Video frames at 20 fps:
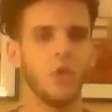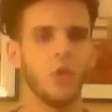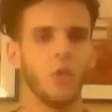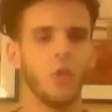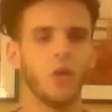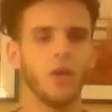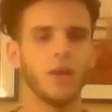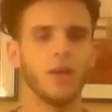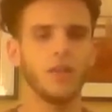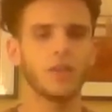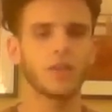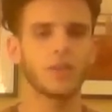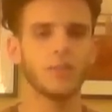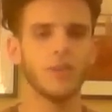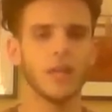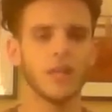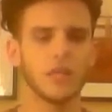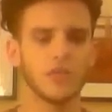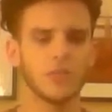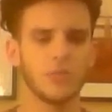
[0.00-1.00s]
what is
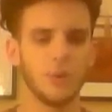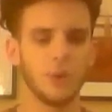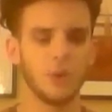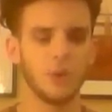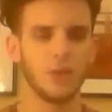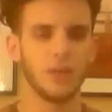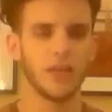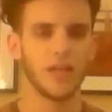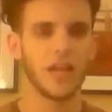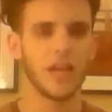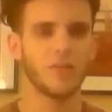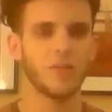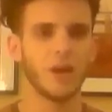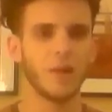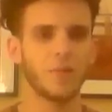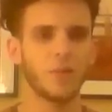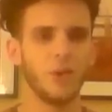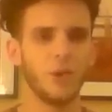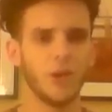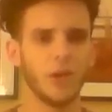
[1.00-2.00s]
commensurable, and am
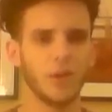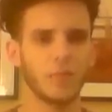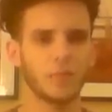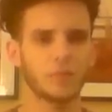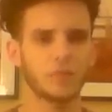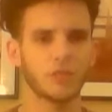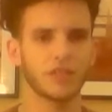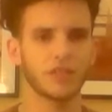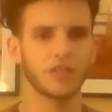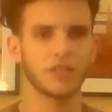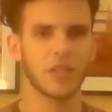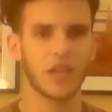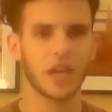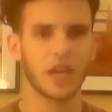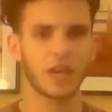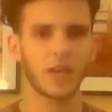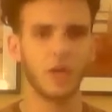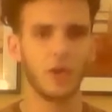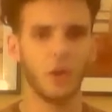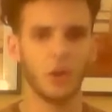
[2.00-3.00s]
I putting a price
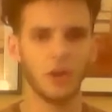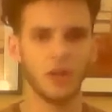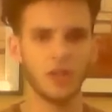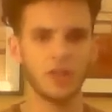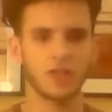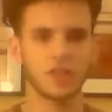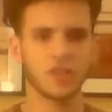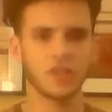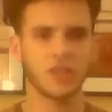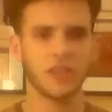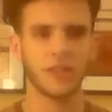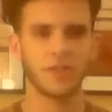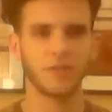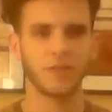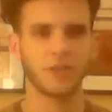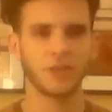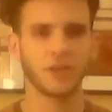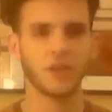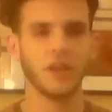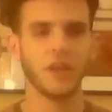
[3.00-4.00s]
tag on
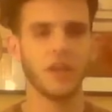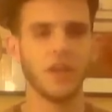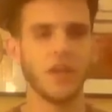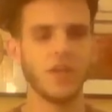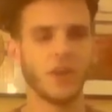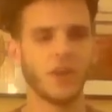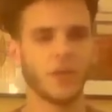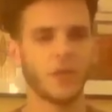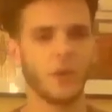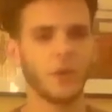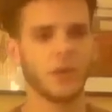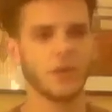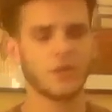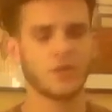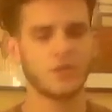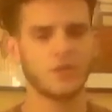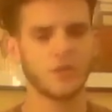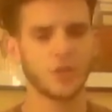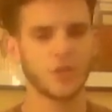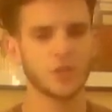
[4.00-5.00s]
slavery? If I
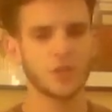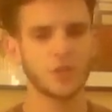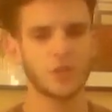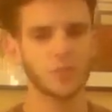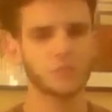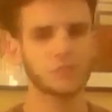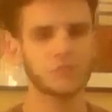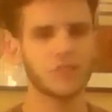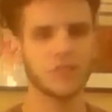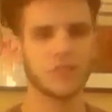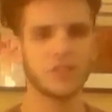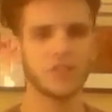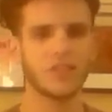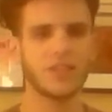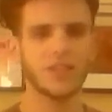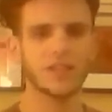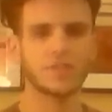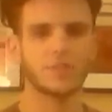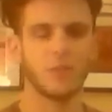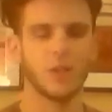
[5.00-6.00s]
focus just on the present
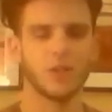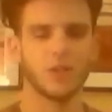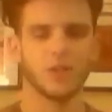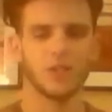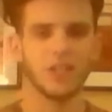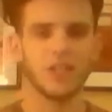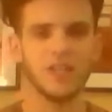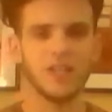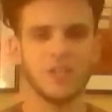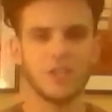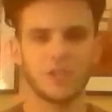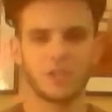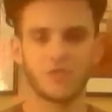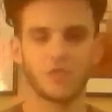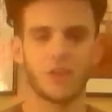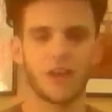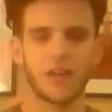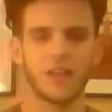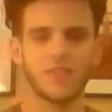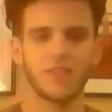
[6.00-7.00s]
day, it's much easier to
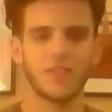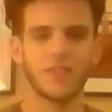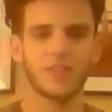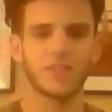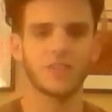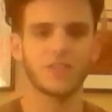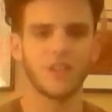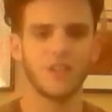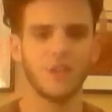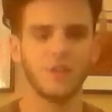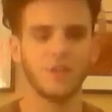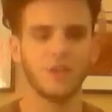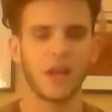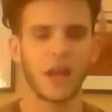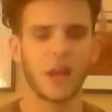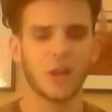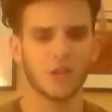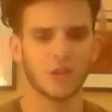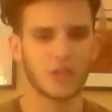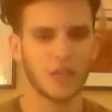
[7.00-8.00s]
find things that you can
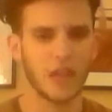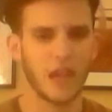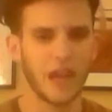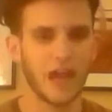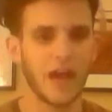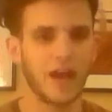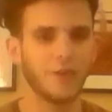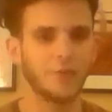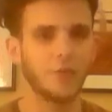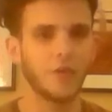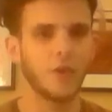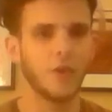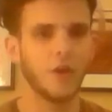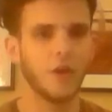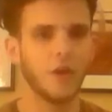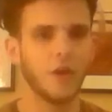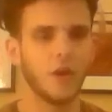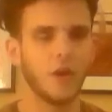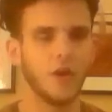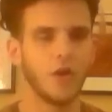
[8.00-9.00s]
actually have
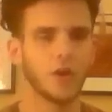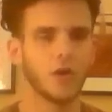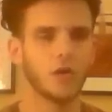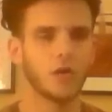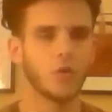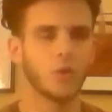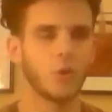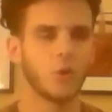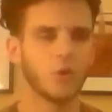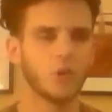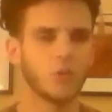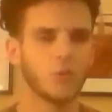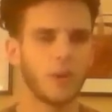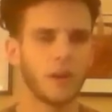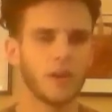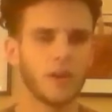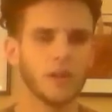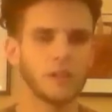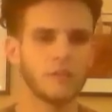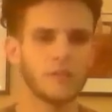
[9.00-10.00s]

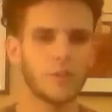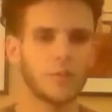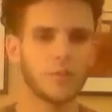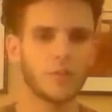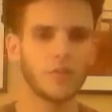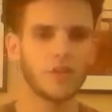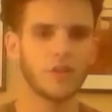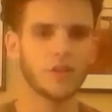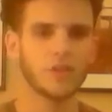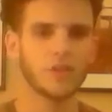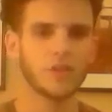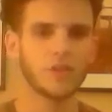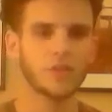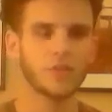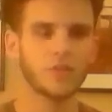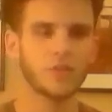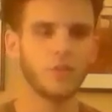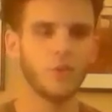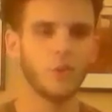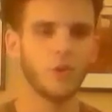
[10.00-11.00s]
corresponding reparations
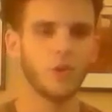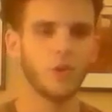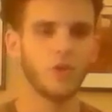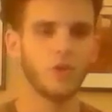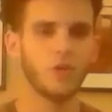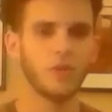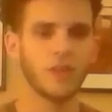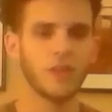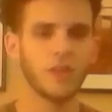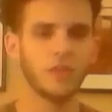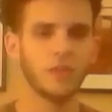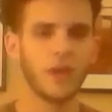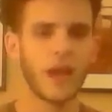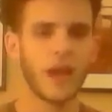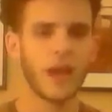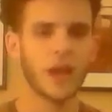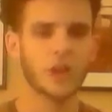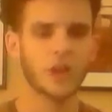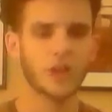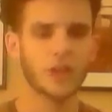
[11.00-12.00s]
for, that you
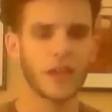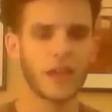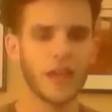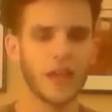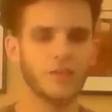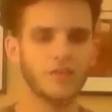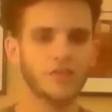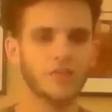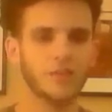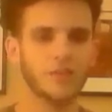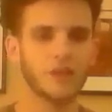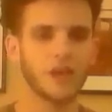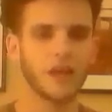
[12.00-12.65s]
actually have some